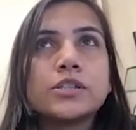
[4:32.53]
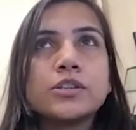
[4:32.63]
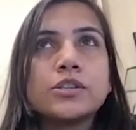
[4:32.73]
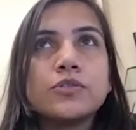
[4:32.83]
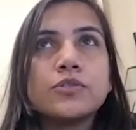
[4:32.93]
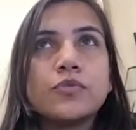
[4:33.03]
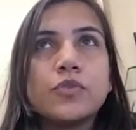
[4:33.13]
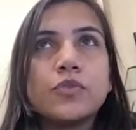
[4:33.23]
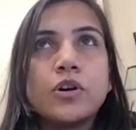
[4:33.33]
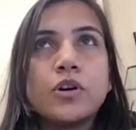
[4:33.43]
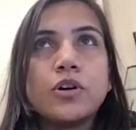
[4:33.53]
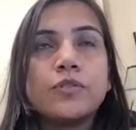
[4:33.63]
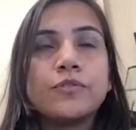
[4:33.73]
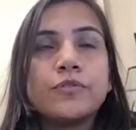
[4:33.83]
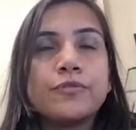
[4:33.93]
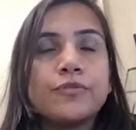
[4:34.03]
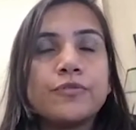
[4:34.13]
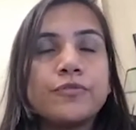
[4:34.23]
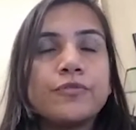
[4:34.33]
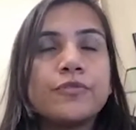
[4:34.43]
driving process
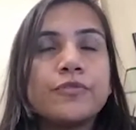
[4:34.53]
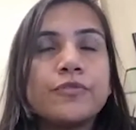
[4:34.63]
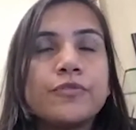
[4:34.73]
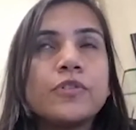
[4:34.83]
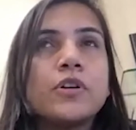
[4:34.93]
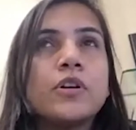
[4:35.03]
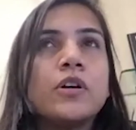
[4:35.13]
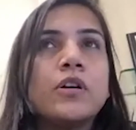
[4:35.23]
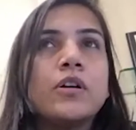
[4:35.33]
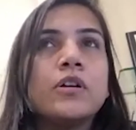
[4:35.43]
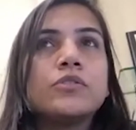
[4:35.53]
efficiencies, making more and more